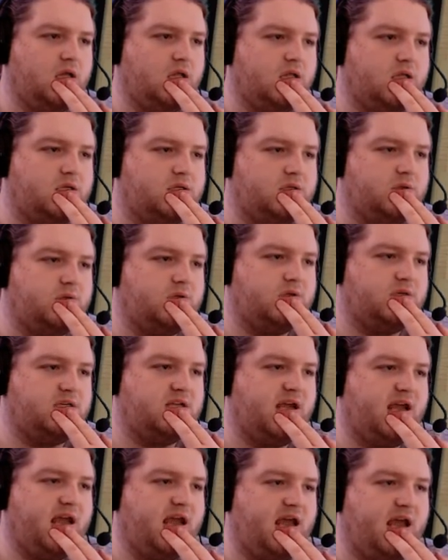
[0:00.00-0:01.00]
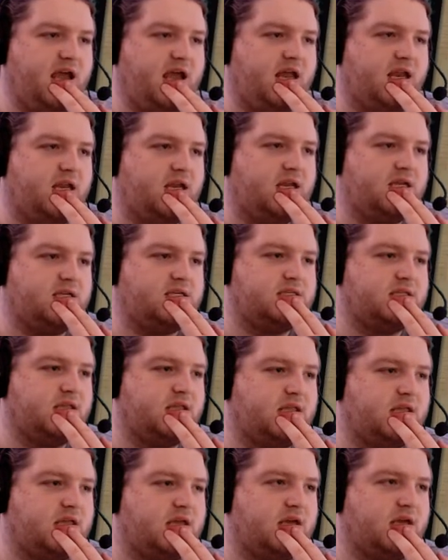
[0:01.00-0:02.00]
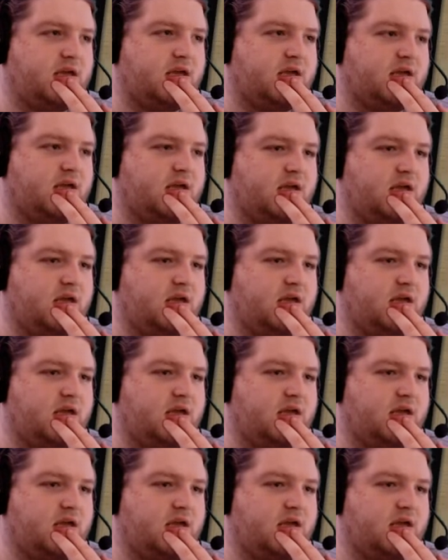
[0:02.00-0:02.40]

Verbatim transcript: there's no ten is the thing.